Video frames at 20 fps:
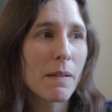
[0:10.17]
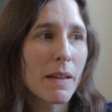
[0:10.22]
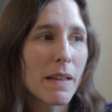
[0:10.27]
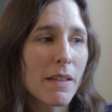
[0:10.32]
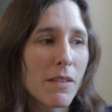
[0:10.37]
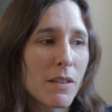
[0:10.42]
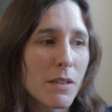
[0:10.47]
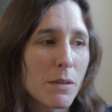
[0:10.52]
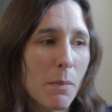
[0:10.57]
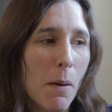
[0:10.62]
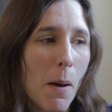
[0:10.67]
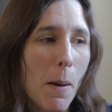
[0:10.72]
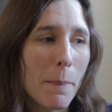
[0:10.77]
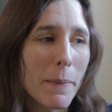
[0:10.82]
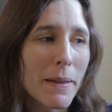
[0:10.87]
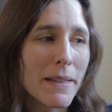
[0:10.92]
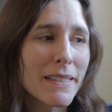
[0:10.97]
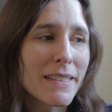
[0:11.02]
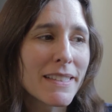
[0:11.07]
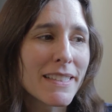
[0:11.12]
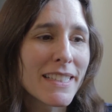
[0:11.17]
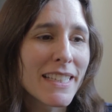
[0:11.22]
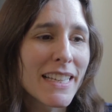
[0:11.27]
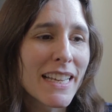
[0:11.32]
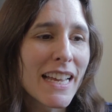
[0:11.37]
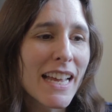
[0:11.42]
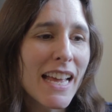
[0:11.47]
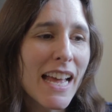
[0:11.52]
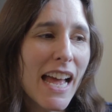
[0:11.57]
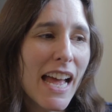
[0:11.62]
in this department
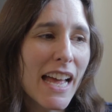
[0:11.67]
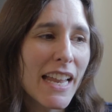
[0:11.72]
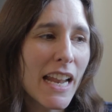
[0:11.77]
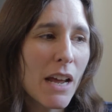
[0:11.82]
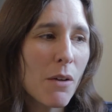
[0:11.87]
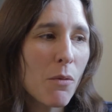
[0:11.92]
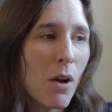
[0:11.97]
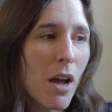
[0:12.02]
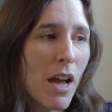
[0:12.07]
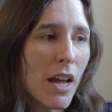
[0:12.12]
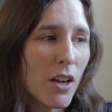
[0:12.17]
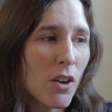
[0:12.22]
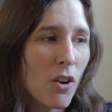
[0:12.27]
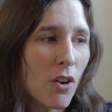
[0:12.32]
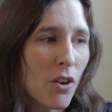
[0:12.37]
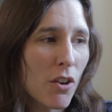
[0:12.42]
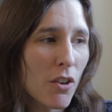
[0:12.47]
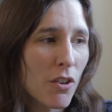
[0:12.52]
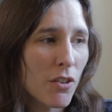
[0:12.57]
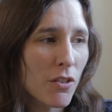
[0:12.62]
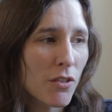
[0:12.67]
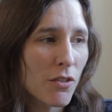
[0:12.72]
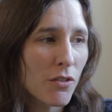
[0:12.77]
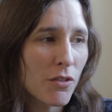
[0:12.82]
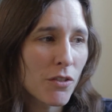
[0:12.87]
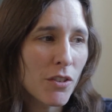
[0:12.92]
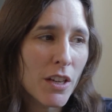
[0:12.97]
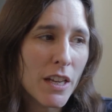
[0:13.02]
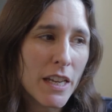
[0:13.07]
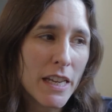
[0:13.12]
and I work
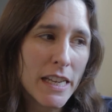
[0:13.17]
on